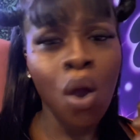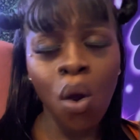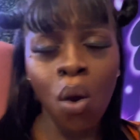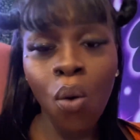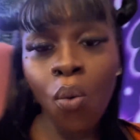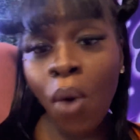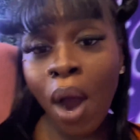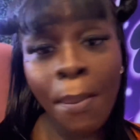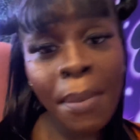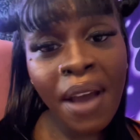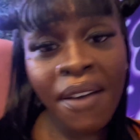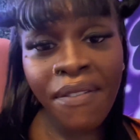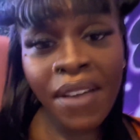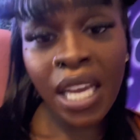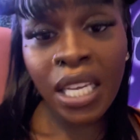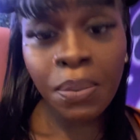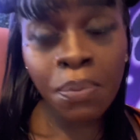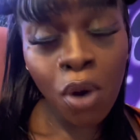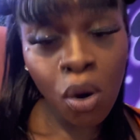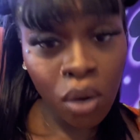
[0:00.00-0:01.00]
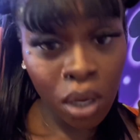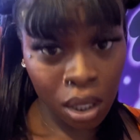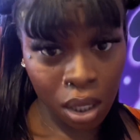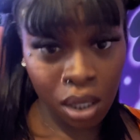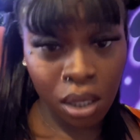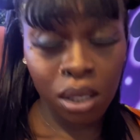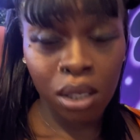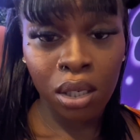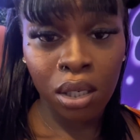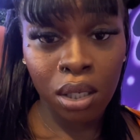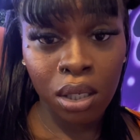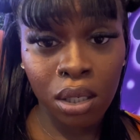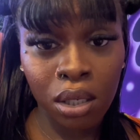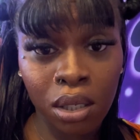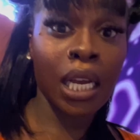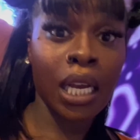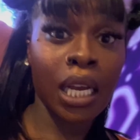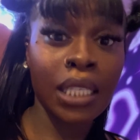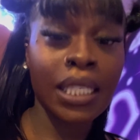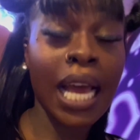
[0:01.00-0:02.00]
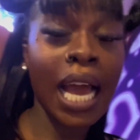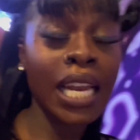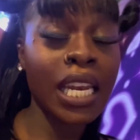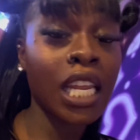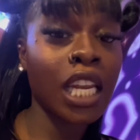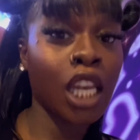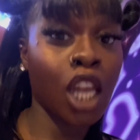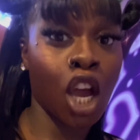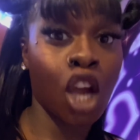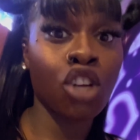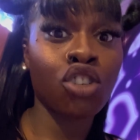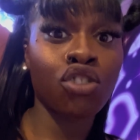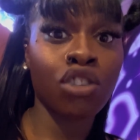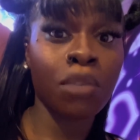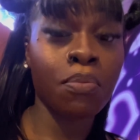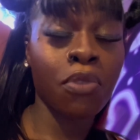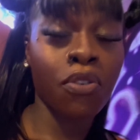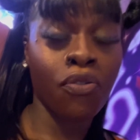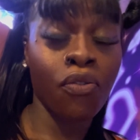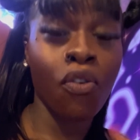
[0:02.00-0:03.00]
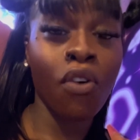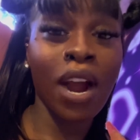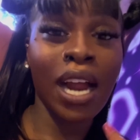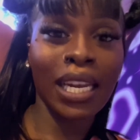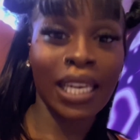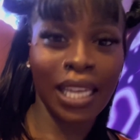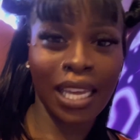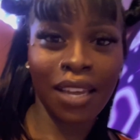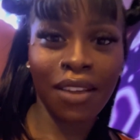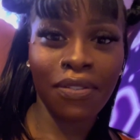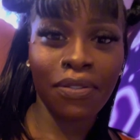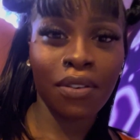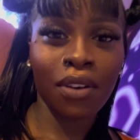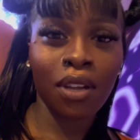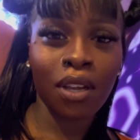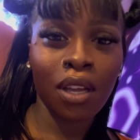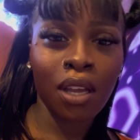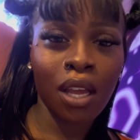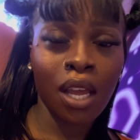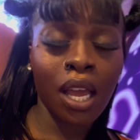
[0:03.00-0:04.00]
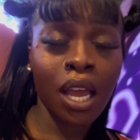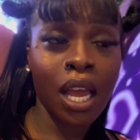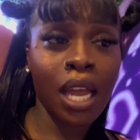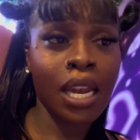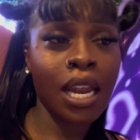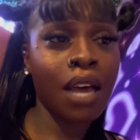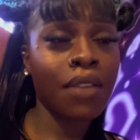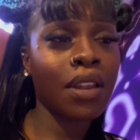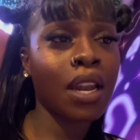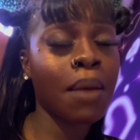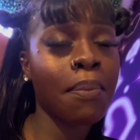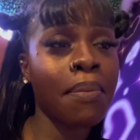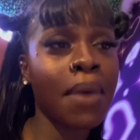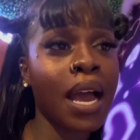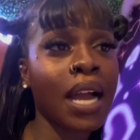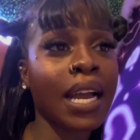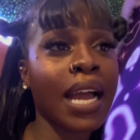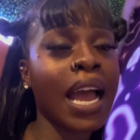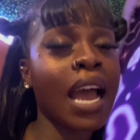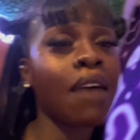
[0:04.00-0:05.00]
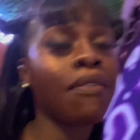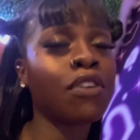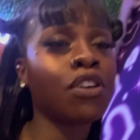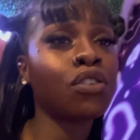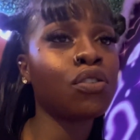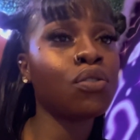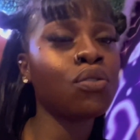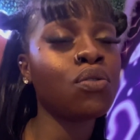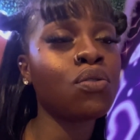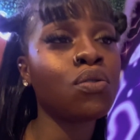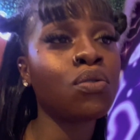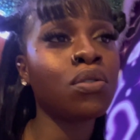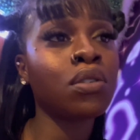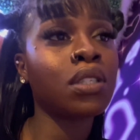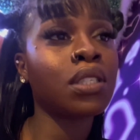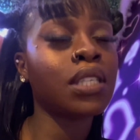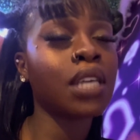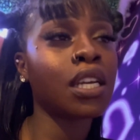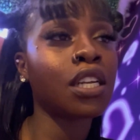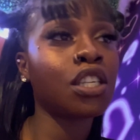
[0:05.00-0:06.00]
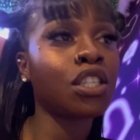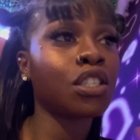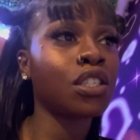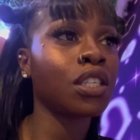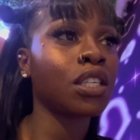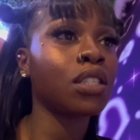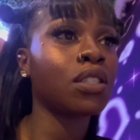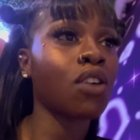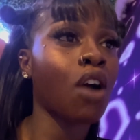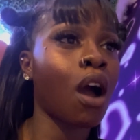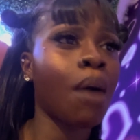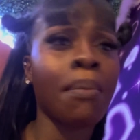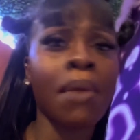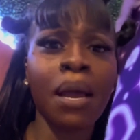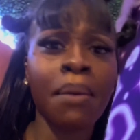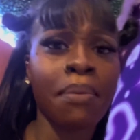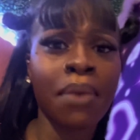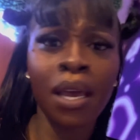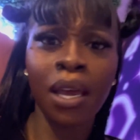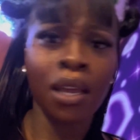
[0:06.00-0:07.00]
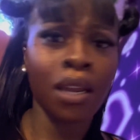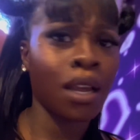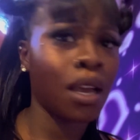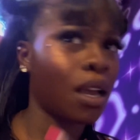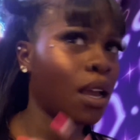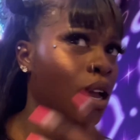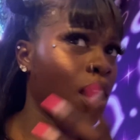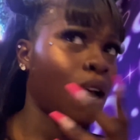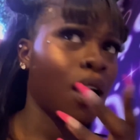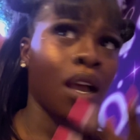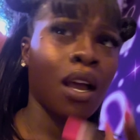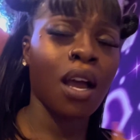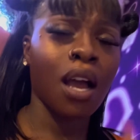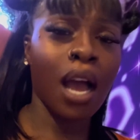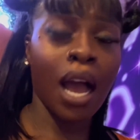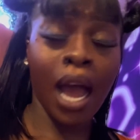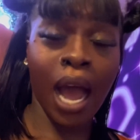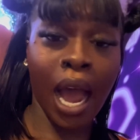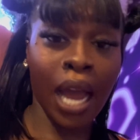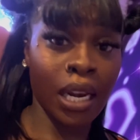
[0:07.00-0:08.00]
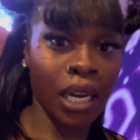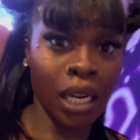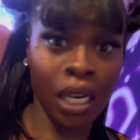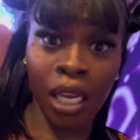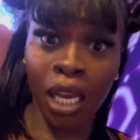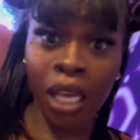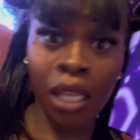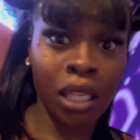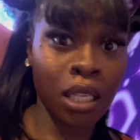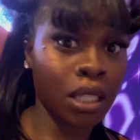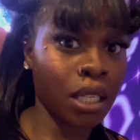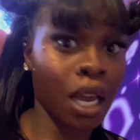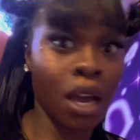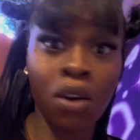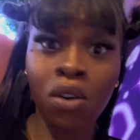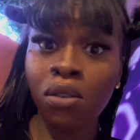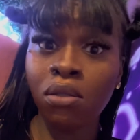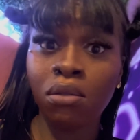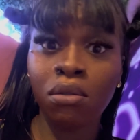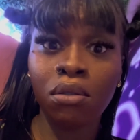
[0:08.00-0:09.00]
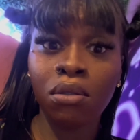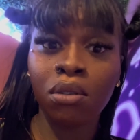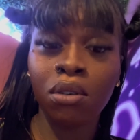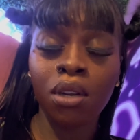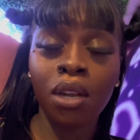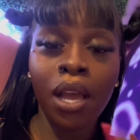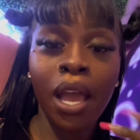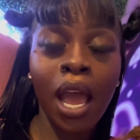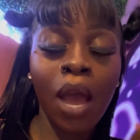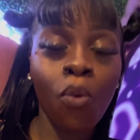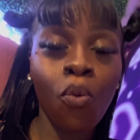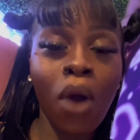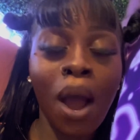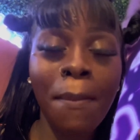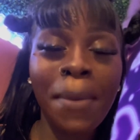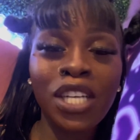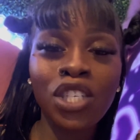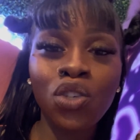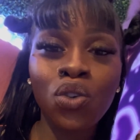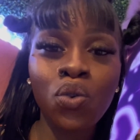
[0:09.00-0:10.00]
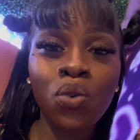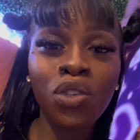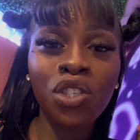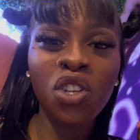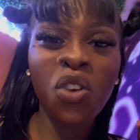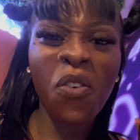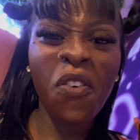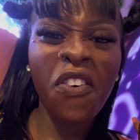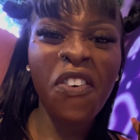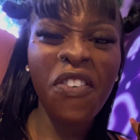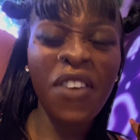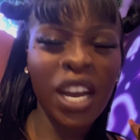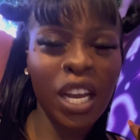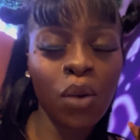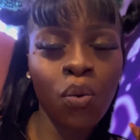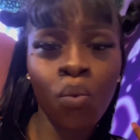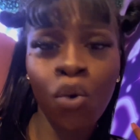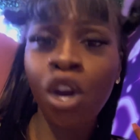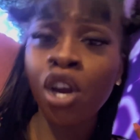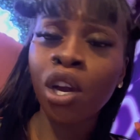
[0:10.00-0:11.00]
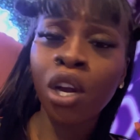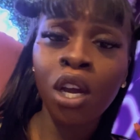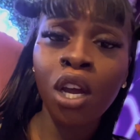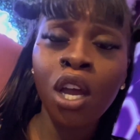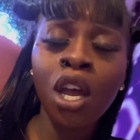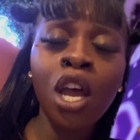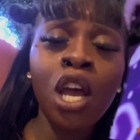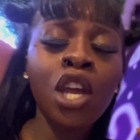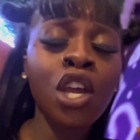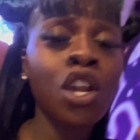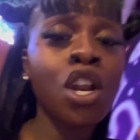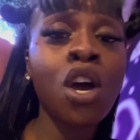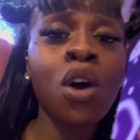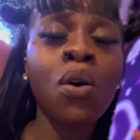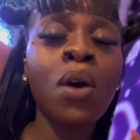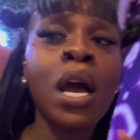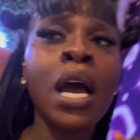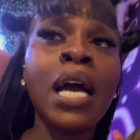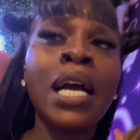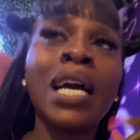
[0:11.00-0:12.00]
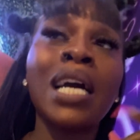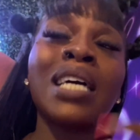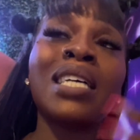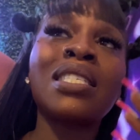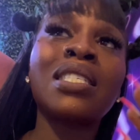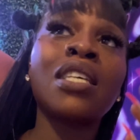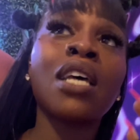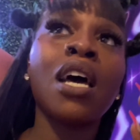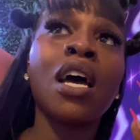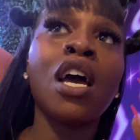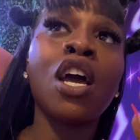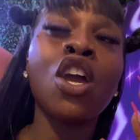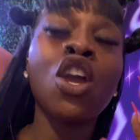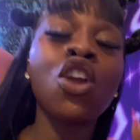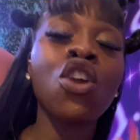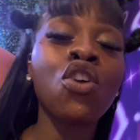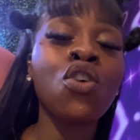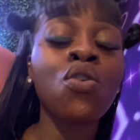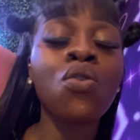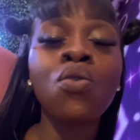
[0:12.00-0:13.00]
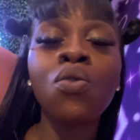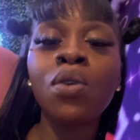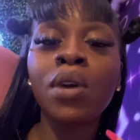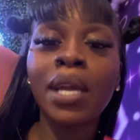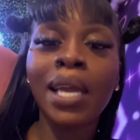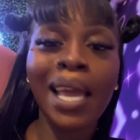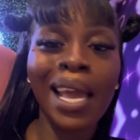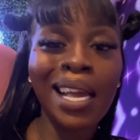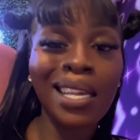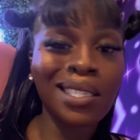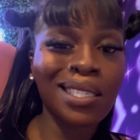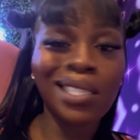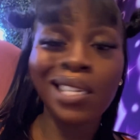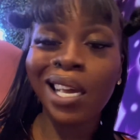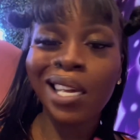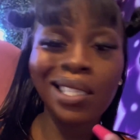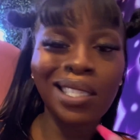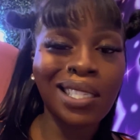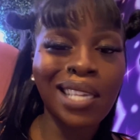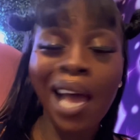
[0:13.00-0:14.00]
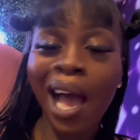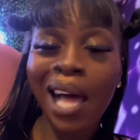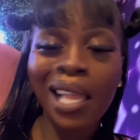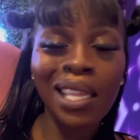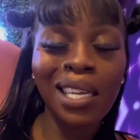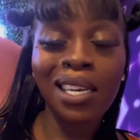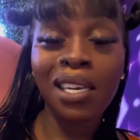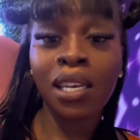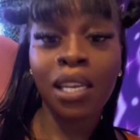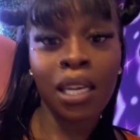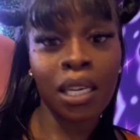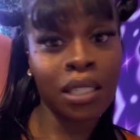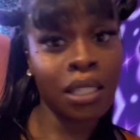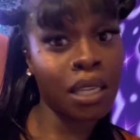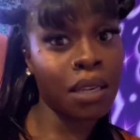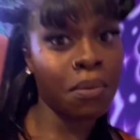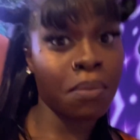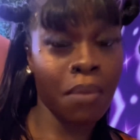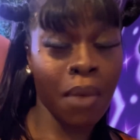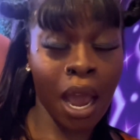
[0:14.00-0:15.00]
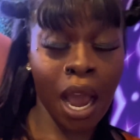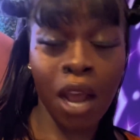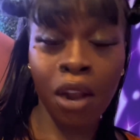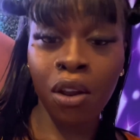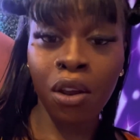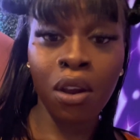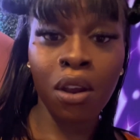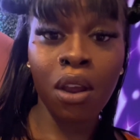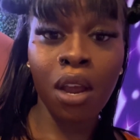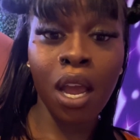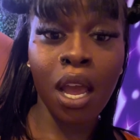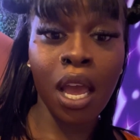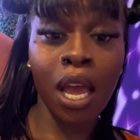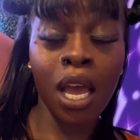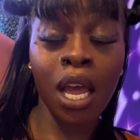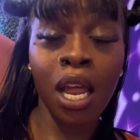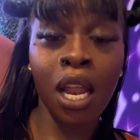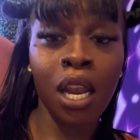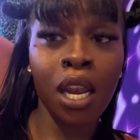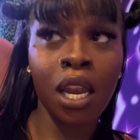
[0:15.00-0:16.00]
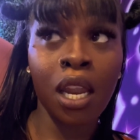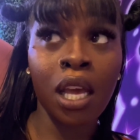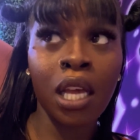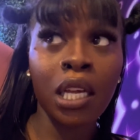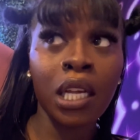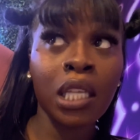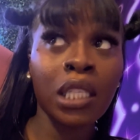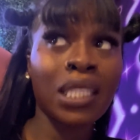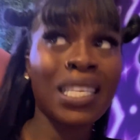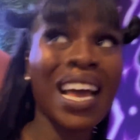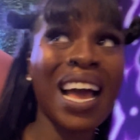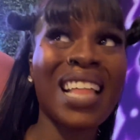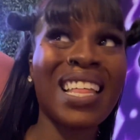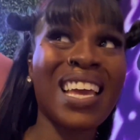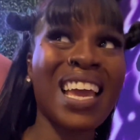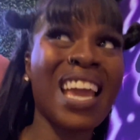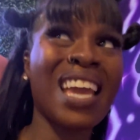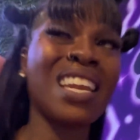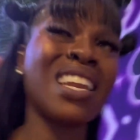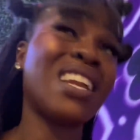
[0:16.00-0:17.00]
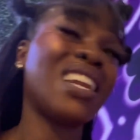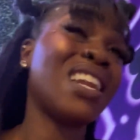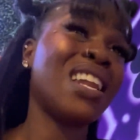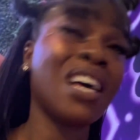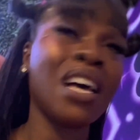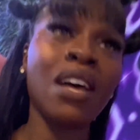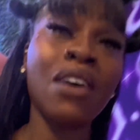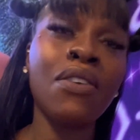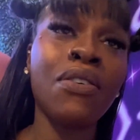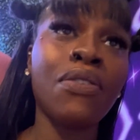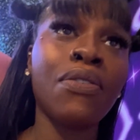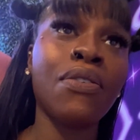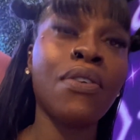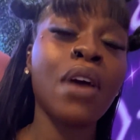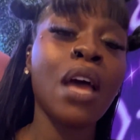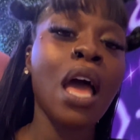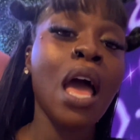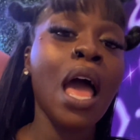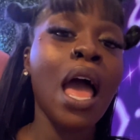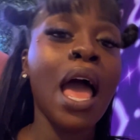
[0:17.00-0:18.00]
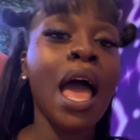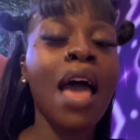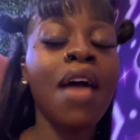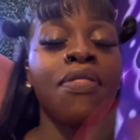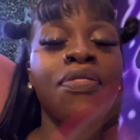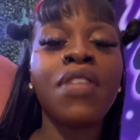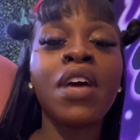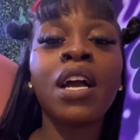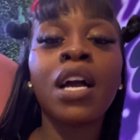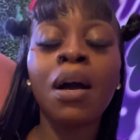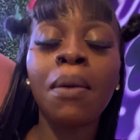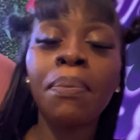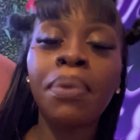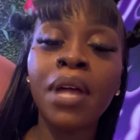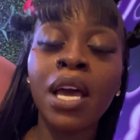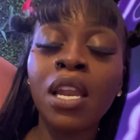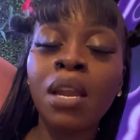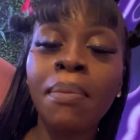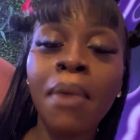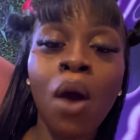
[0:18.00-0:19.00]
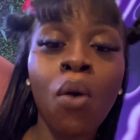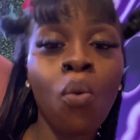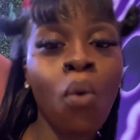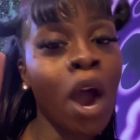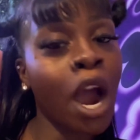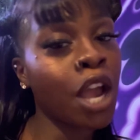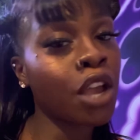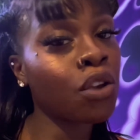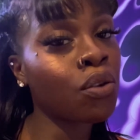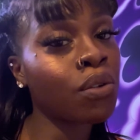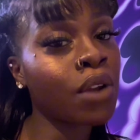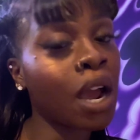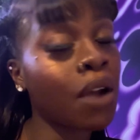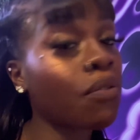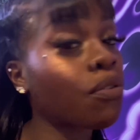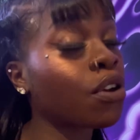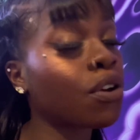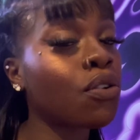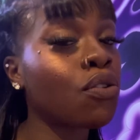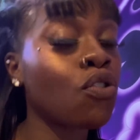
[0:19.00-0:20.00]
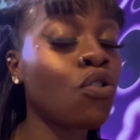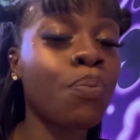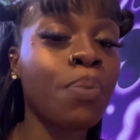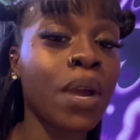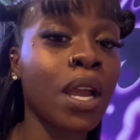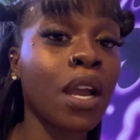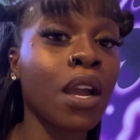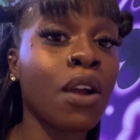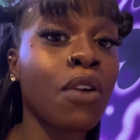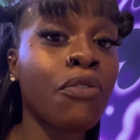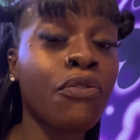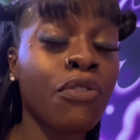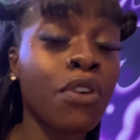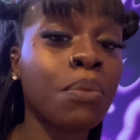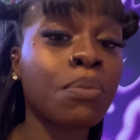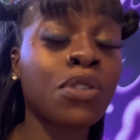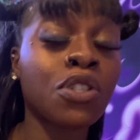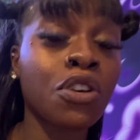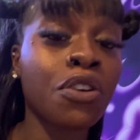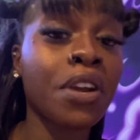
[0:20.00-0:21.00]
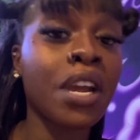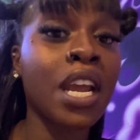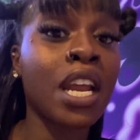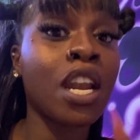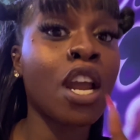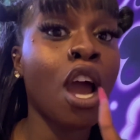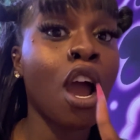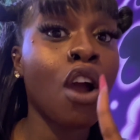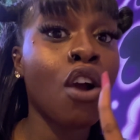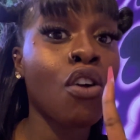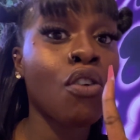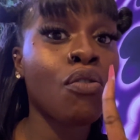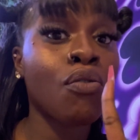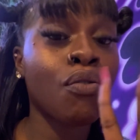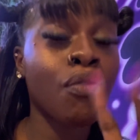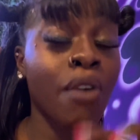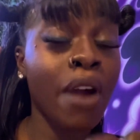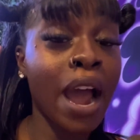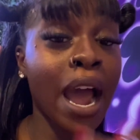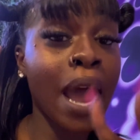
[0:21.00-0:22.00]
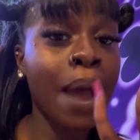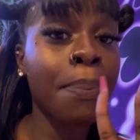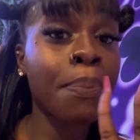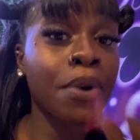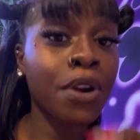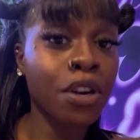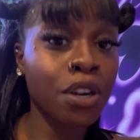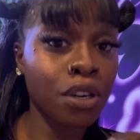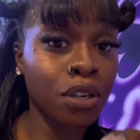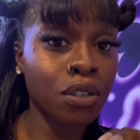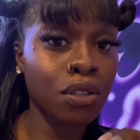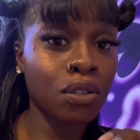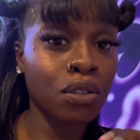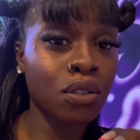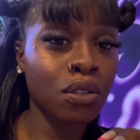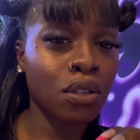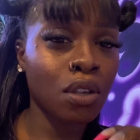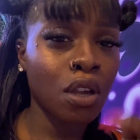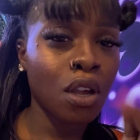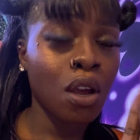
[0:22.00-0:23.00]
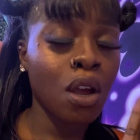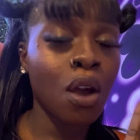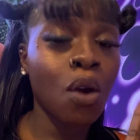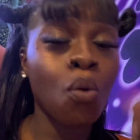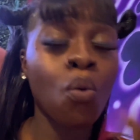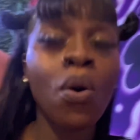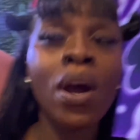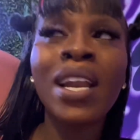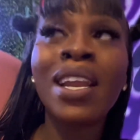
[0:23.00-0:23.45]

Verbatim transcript: why my vase broken. Because I did laundry before I left and now that I'm back, I have a new set of sheets on my bed. I didn't lay this out and why my jacuzzi don't fucking work, you know, because you can't say talent doesn't matter and talent ain't enough and then complain about why you're not recouping from certain rappers. When